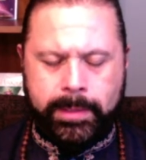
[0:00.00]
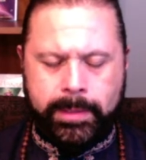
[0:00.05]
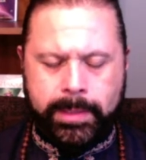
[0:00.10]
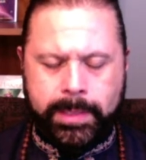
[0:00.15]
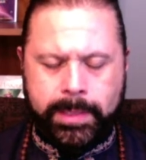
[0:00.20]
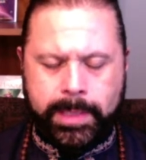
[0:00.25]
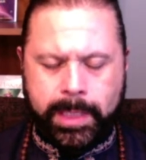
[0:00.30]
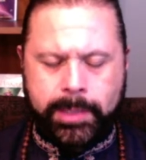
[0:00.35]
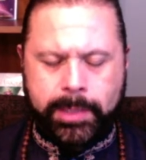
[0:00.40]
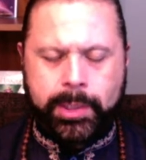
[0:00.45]

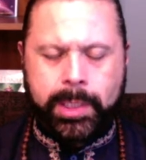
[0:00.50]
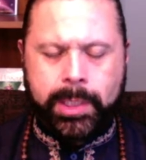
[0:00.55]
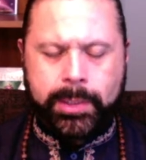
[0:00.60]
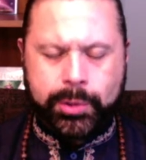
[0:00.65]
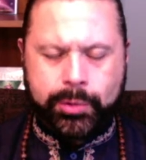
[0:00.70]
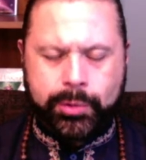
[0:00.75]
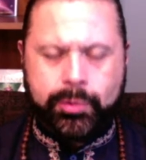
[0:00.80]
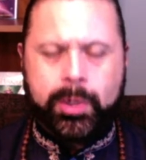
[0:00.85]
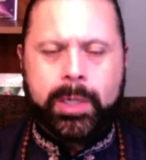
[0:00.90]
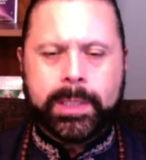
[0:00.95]

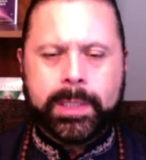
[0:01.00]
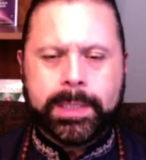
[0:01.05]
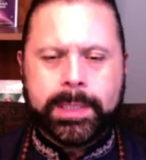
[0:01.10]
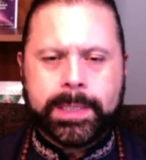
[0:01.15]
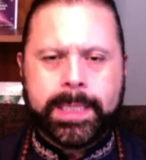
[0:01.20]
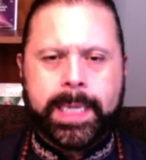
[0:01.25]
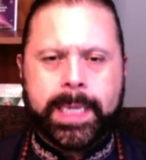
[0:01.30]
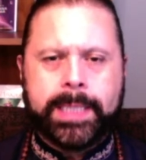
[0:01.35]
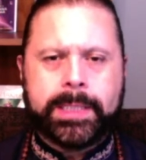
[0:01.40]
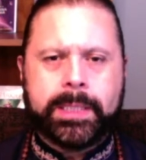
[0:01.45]
strong
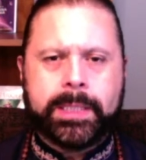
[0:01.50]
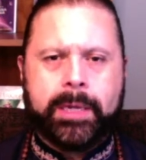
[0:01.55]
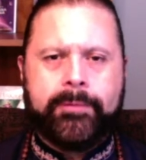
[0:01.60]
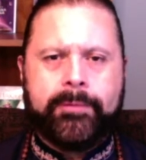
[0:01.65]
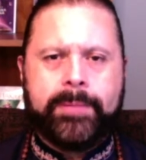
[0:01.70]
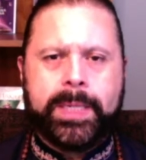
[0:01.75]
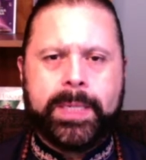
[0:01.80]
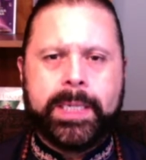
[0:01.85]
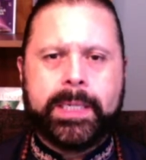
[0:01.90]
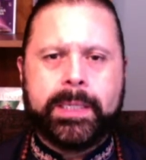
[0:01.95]
sense
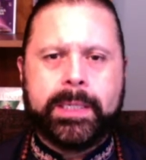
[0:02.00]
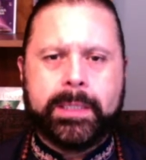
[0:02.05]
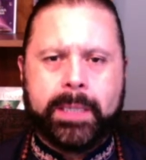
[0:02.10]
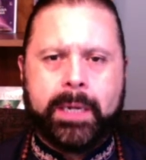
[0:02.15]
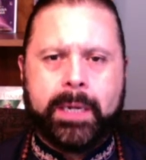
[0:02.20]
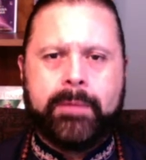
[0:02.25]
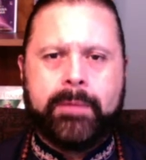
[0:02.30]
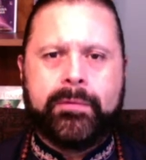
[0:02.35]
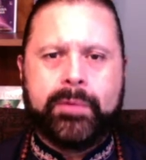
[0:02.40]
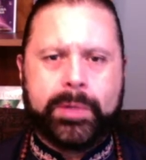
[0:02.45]
of being in
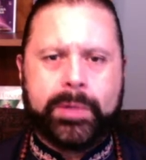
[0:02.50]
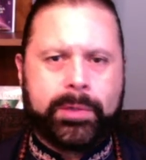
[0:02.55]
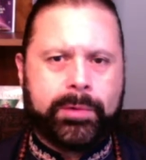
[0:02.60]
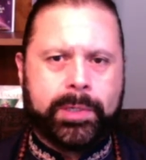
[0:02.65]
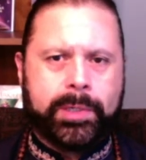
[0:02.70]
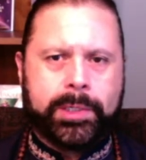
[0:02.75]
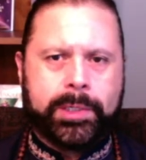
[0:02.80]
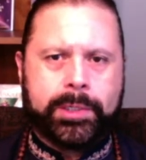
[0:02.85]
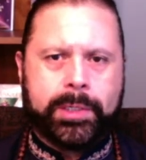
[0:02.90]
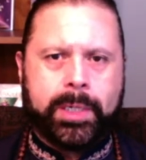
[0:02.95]
love with
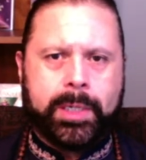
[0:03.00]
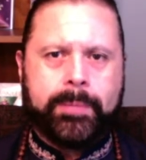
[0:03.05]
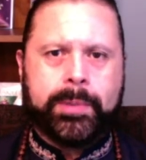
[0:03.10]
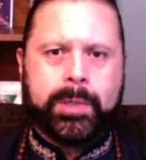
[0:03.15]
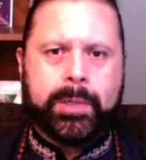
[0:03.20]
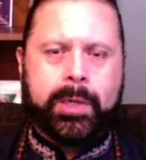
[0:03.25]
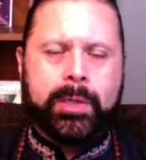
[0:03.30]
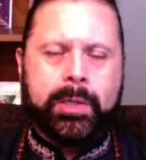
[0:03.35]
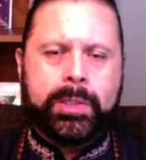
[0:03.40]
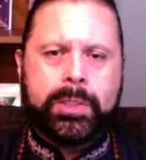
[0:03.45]
Krishna,
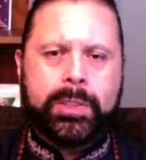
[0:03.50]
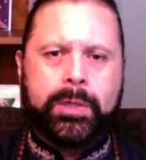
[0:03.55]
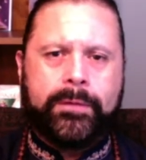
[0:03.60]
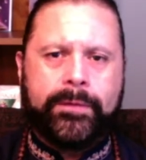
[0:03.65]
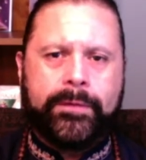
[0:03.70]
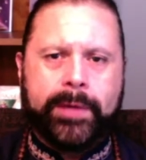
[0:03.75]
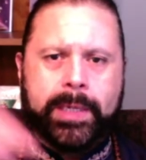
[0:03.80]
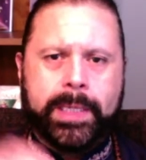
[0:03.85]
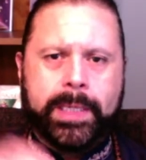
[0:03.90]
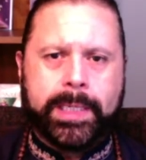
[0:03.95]
but also
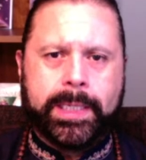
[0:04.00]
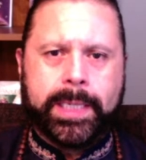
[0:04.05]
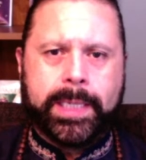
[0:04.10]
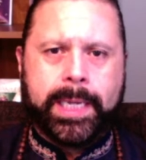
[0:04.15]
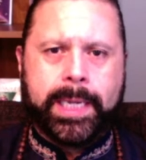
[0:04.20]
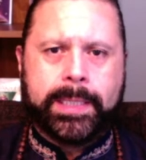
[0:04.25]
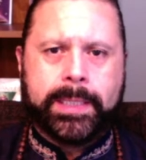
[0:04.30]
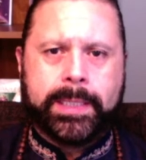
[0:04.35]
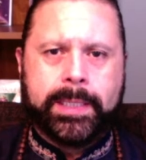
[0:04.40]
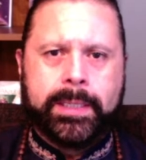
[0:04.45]
feeling
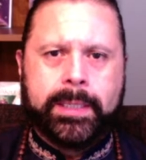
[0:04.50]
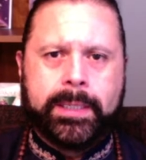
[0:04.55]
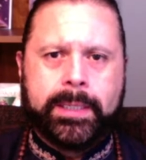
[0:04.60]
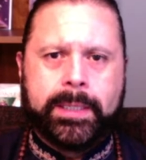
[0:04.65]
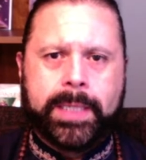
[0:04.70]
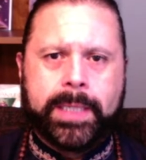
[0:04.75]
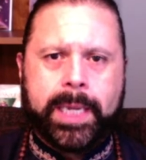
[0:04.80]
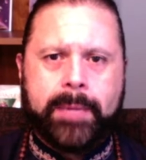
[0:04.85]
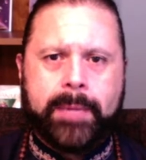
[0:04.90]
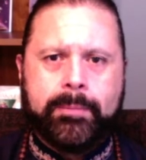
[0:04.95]
that
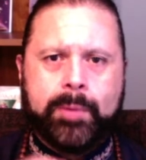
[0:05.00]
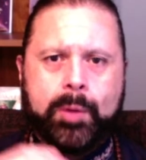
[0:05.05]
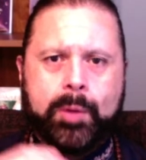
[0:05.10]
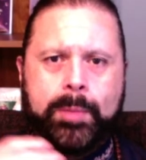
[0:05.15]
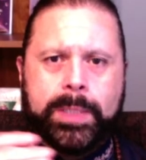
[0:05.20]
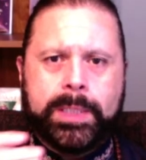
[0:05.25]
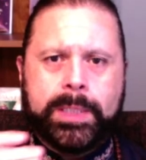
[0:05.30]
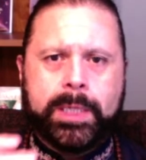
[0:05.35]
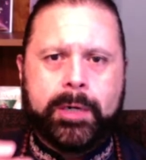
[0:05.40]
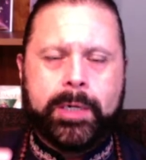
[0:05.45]

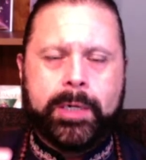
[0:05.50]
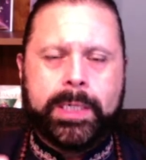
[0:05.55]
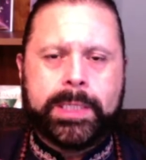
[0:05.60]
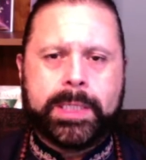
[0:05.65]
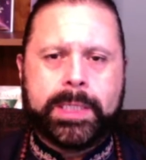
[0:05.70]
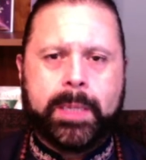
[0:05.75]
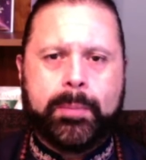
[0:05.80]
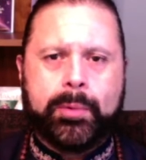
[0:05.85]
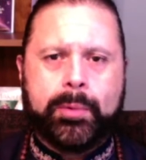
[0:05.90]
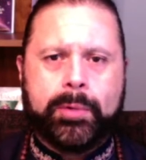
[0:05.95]
momentary
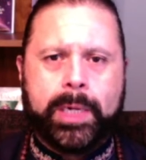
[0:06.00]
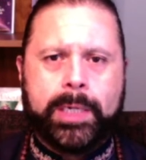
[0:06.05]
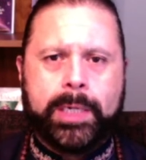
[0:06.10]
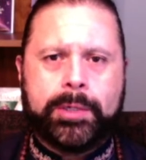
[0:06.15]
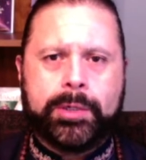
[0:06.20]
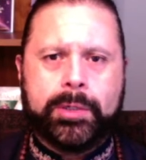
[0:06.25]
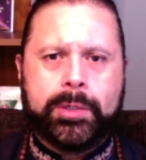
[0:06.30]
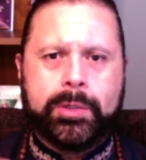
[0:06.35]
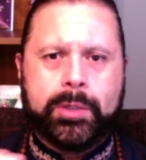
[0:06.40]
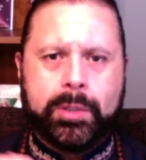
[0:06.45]

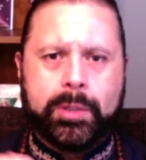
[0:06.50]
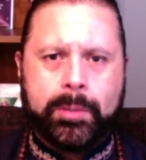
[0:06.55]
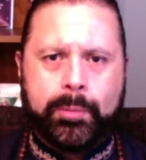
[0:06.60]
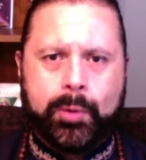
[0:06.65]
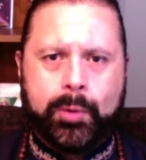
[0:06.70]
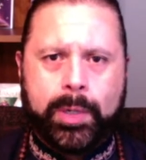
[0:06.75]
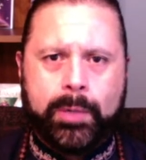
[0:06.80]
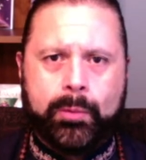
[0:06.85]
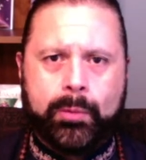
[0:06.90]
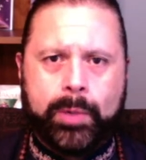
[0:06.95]
separation to the
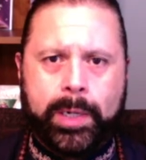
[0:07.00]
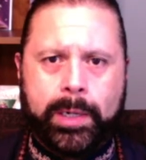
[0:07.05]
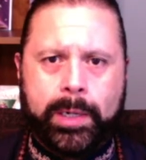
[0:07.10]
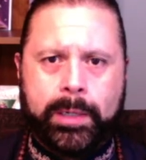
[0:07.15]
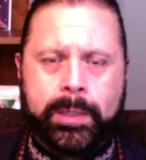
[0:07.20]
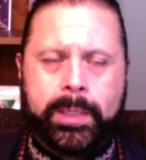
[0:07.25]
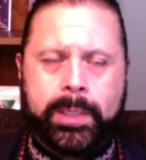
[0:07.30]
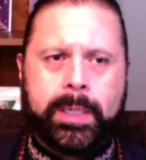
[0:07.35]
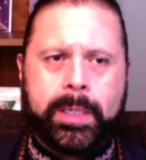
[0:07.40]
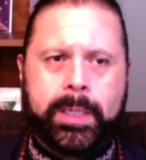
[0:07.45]
point
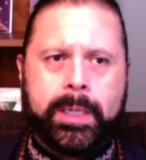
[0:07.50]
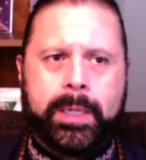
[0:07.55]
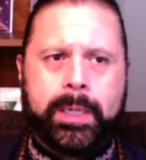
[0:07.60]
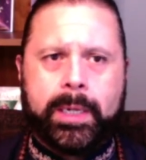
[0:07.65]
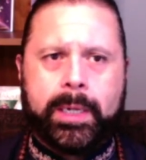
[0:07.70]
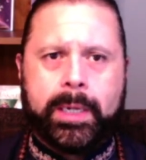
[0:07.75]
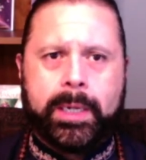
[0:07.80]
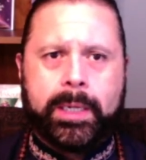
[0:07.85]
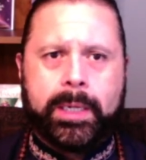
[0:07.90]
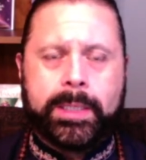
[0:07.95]
where
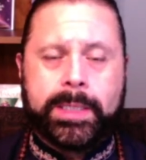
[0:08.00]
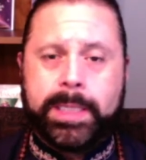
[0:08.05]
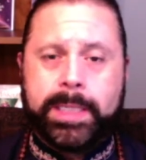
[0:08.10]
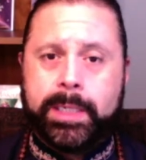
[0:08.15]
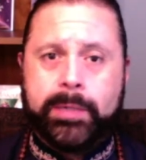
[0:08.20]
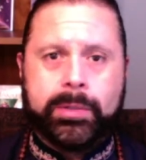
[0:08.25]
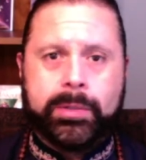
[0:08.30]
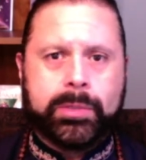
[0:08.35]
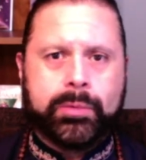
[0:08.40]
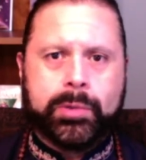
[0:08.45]

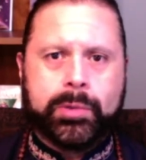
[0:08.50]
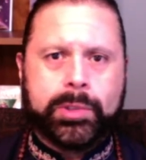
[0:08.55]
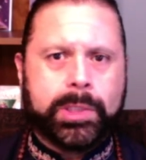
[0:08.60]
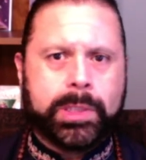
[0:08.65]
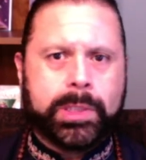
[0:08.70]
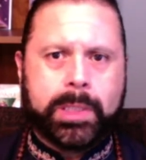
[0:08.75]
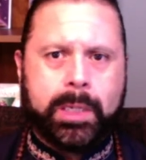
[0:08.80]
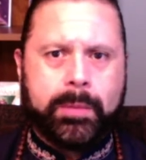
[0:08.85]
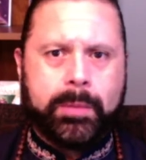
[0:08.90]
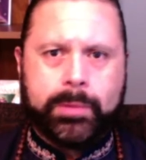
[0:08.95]
tears will
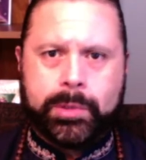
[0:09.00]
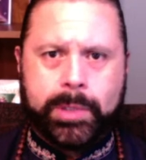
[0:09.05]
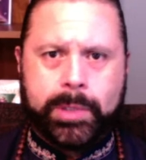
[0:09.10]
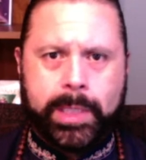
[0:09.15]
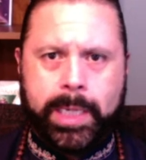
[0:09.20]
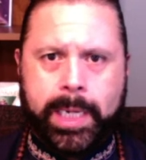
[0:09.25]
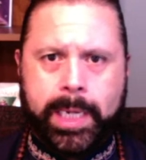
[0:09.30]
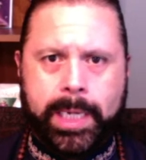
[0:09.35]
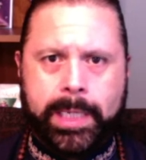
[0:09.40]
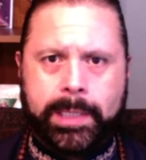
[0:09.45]
just come to
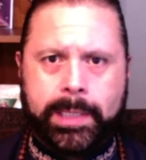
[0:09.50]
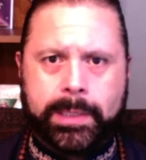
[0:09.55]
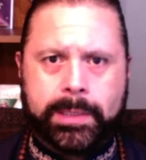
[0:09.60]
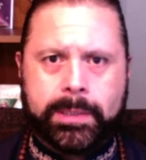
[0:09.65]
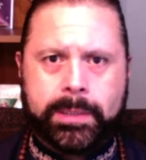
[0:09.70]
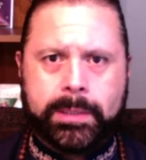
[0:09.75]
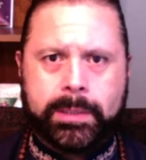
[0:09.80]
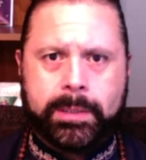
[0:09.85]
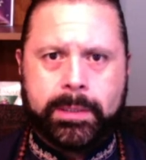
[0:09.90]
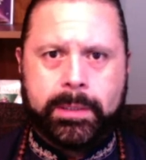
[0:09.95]
the
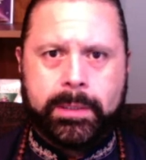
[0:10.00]
eyes.